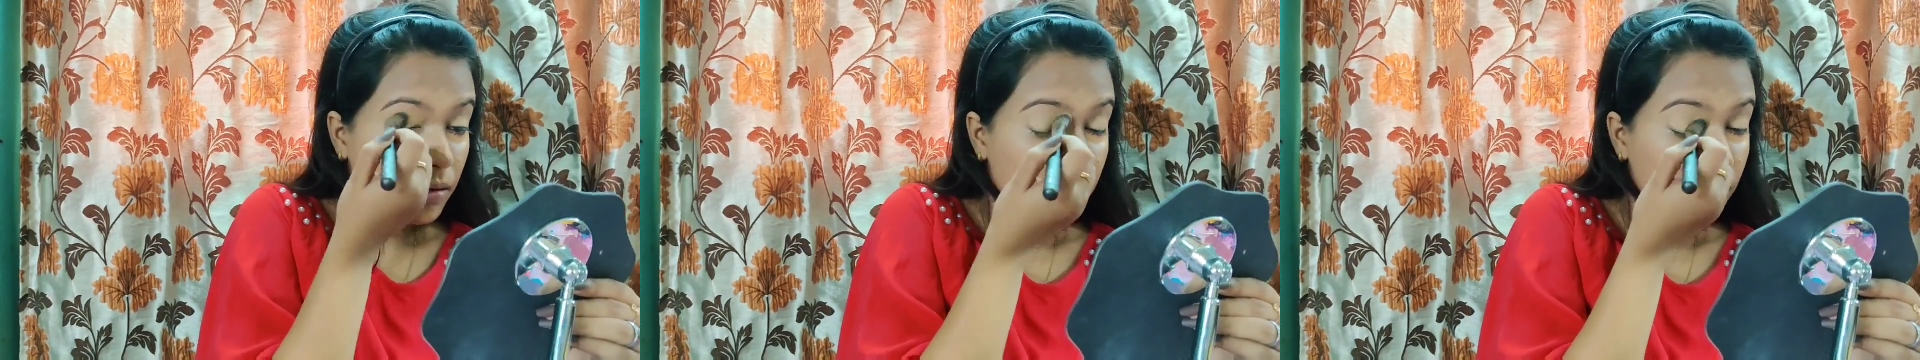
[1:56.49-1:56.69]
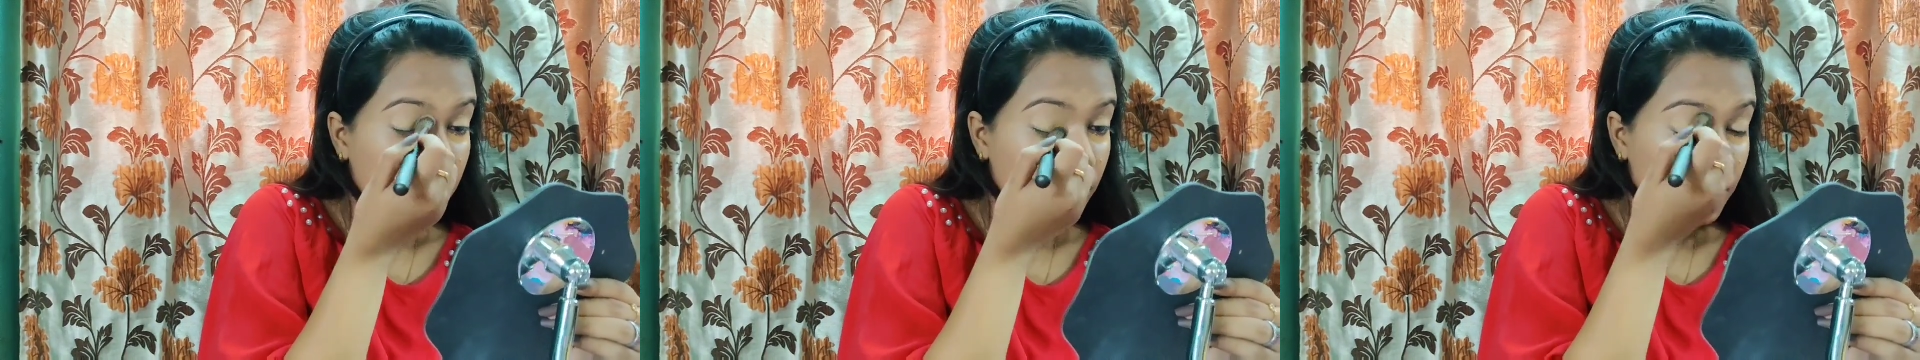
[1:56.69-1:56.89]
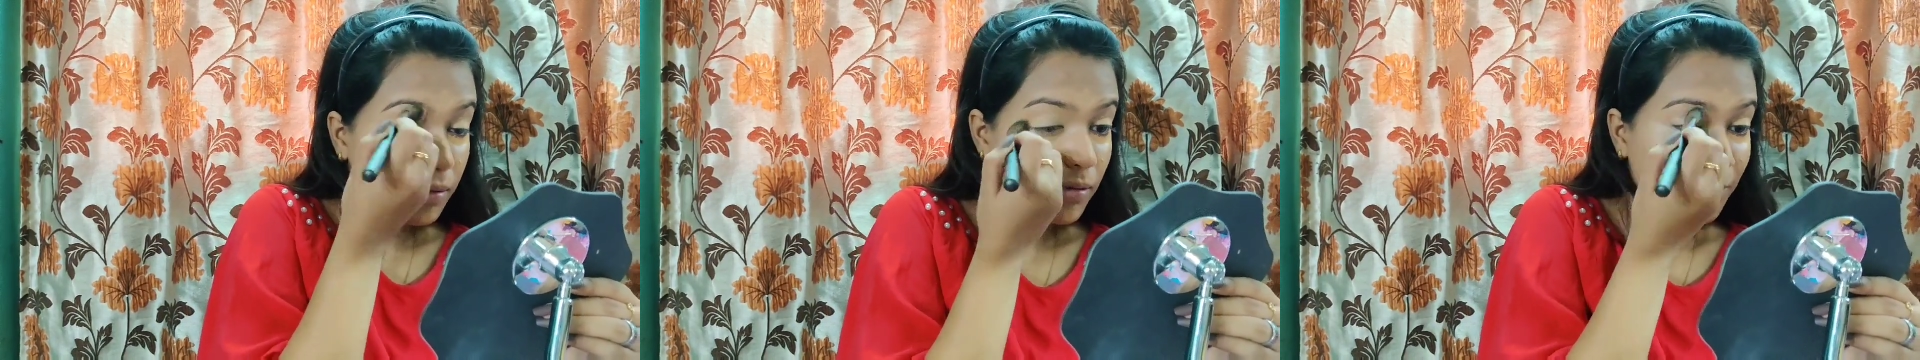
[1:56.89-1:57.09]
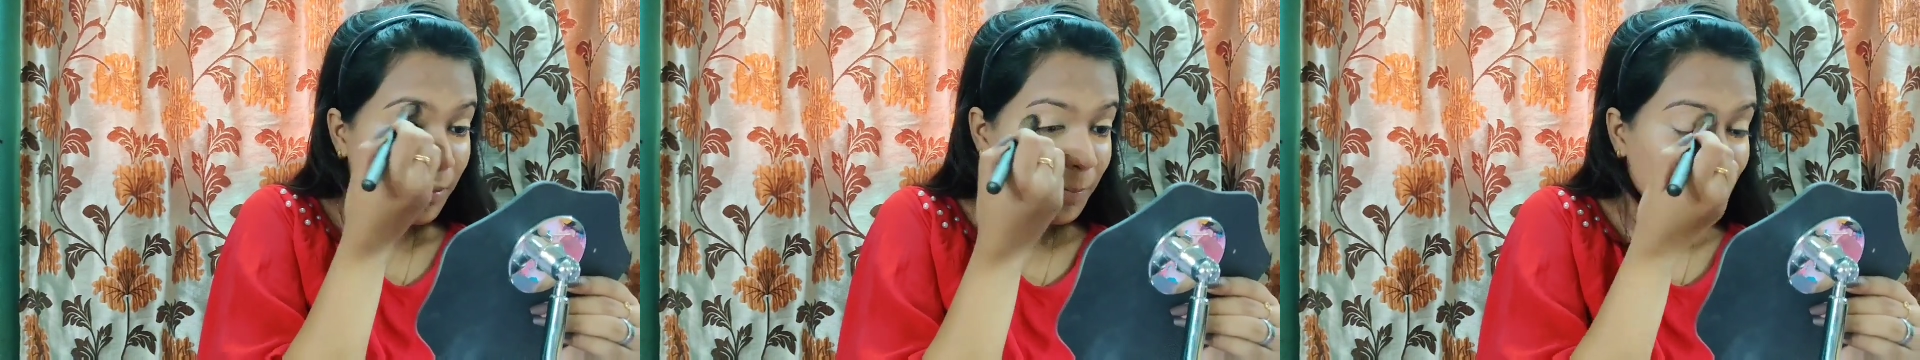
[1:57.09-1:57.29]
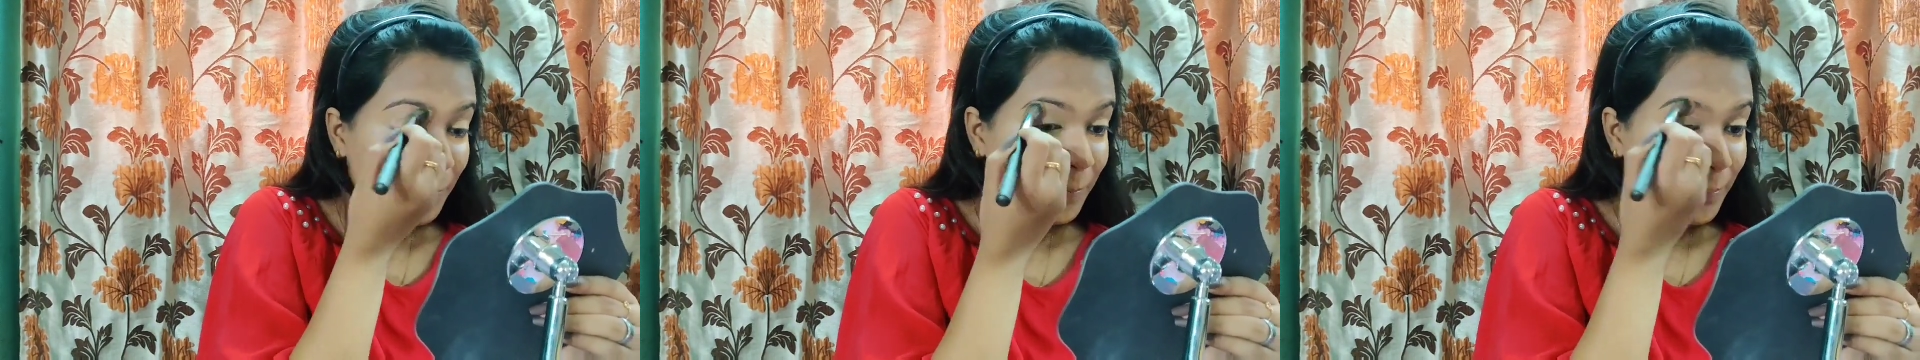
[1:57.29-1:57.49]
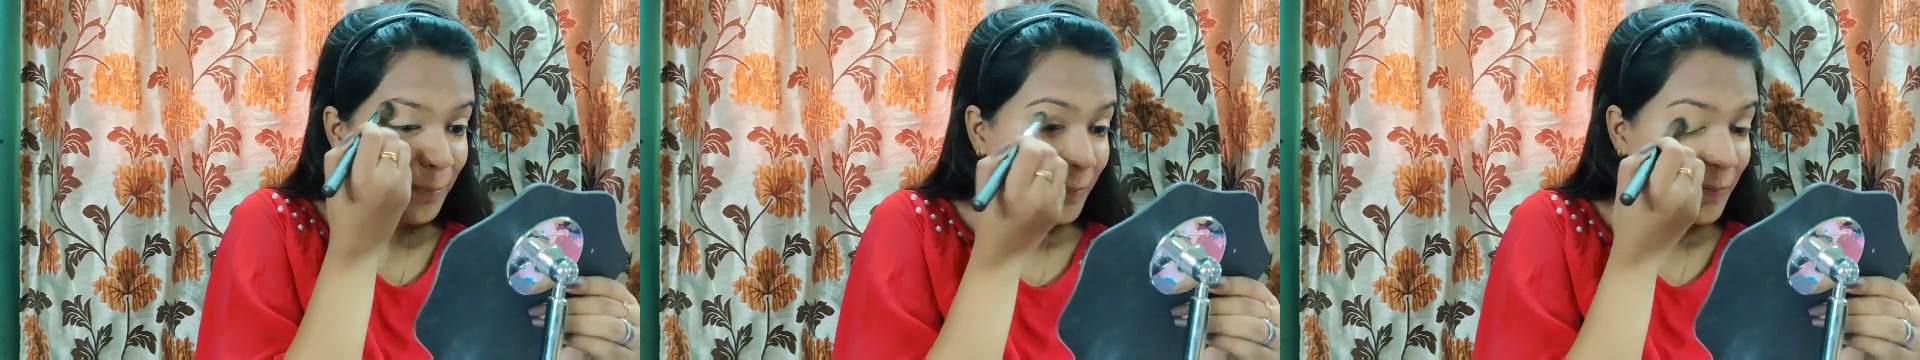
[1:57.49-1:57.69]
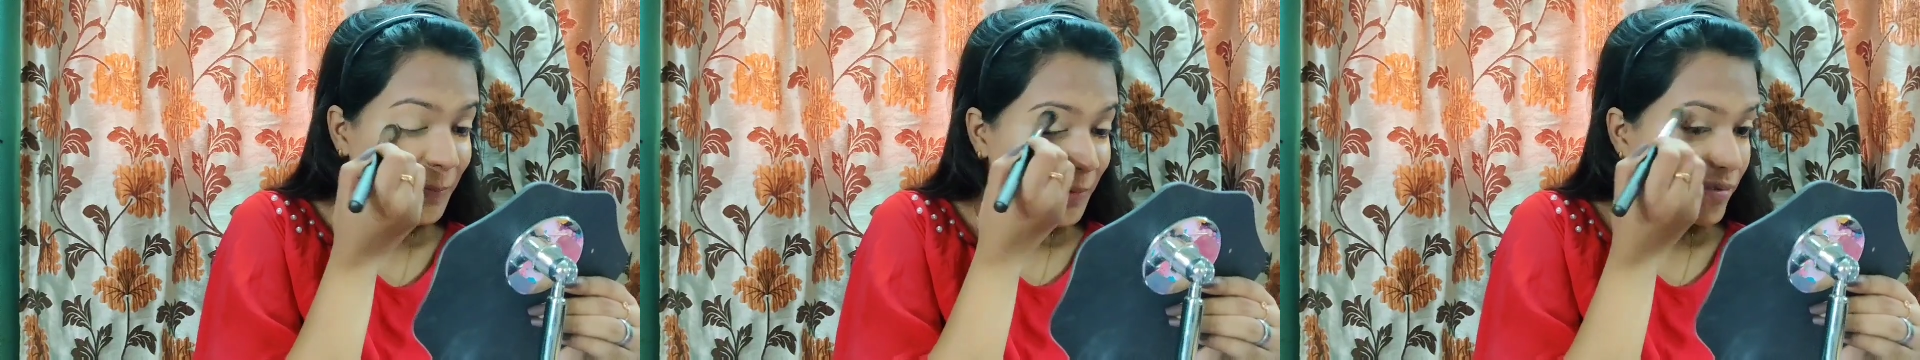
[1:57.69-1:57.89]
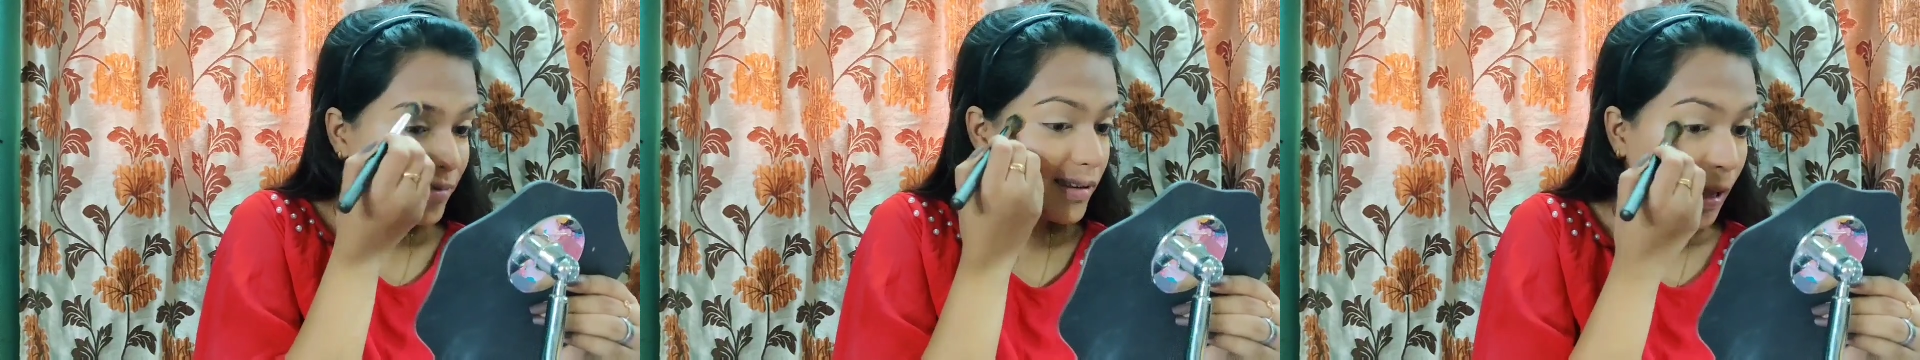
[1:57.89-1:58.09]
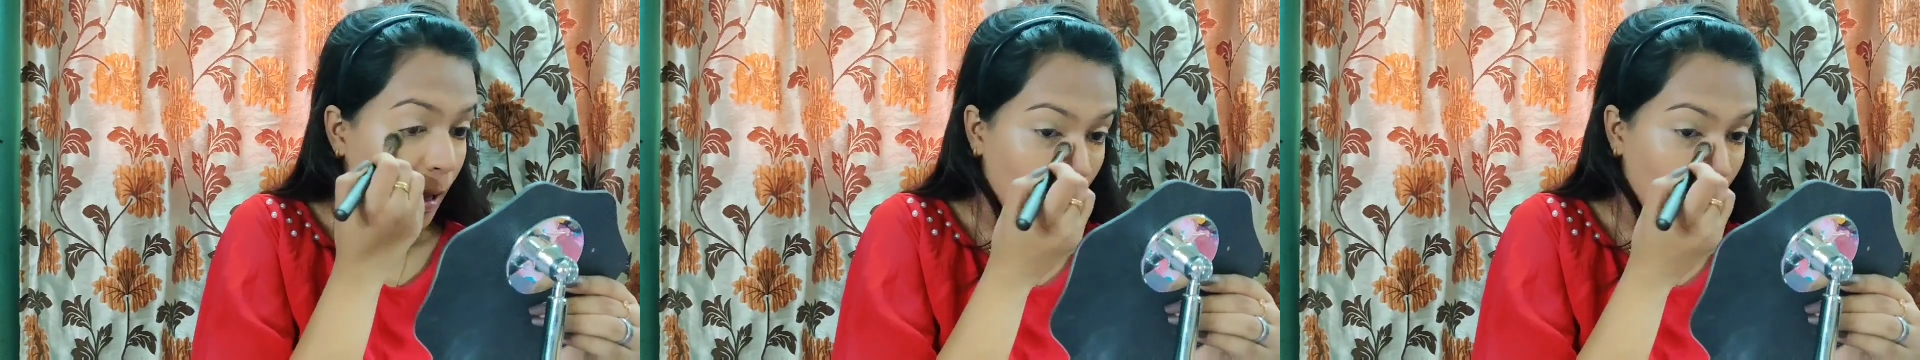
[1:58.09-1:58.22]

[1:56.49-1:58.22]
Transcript: concealer blending brush.